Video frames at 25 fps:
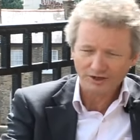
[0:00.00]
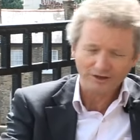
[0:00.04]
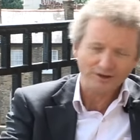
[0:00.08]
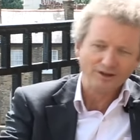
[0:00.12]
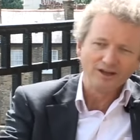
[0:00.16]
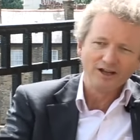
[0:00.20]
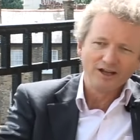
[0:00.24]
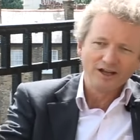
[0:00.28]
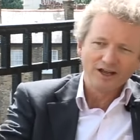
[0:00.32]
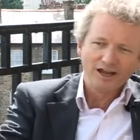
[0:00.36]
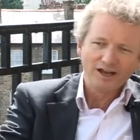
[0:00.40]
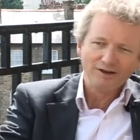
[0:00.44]

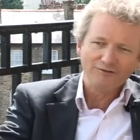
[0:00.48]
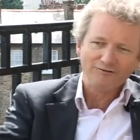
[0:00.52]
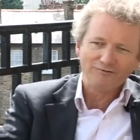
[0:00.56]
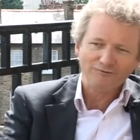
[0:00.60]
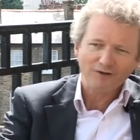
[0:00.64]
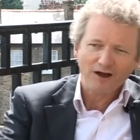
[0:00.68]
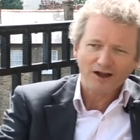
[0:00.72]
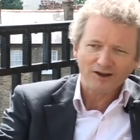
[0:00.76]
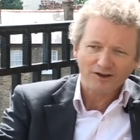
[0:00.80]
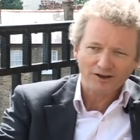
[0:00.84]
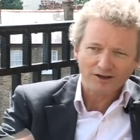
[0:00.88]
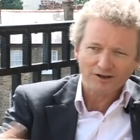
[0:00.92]
in
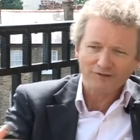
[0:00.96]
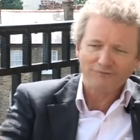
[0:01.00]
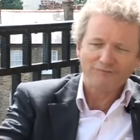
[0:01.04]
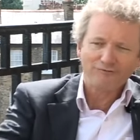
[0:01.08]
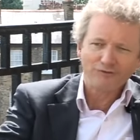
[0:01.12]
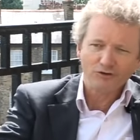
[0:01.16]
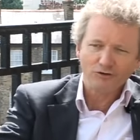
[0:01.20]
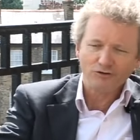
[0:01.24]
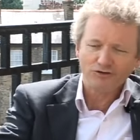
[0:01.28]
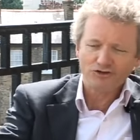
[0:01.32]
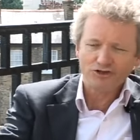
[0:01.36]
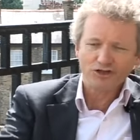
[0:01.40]
finding a
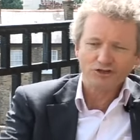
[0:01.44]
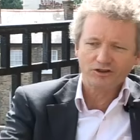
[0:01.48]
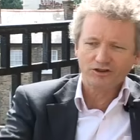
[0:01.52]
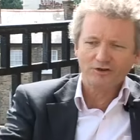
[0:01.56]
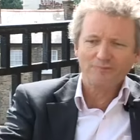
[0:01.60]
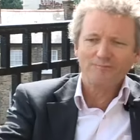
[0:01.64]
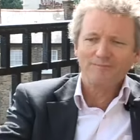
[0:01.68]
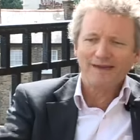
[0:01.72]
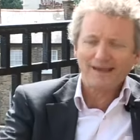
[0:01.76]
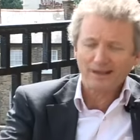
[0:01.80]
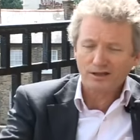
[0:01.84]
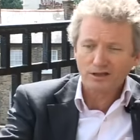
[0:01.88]
future
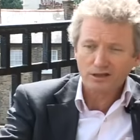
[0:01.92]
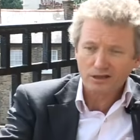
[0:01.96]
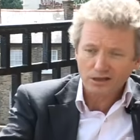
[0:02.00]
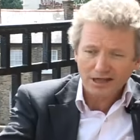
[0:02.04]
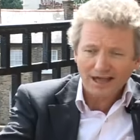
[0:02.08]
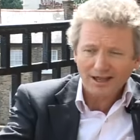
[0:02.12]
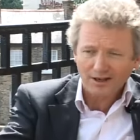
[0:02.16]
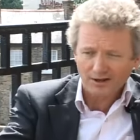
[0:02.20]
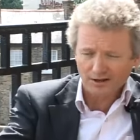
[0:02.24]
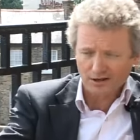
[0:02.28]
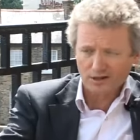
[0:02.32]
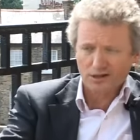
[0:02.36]
that makes
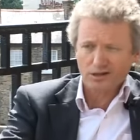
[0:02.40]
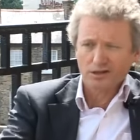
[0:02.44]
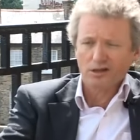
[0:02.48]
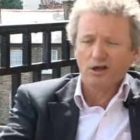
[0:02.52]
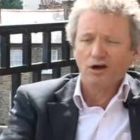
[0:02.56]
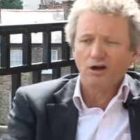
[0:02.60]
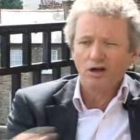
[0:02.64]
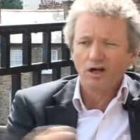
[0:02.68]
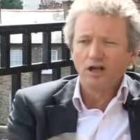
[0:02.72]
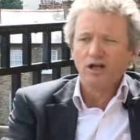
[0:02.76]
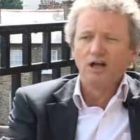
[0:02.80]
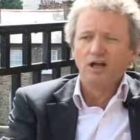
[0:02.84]
sense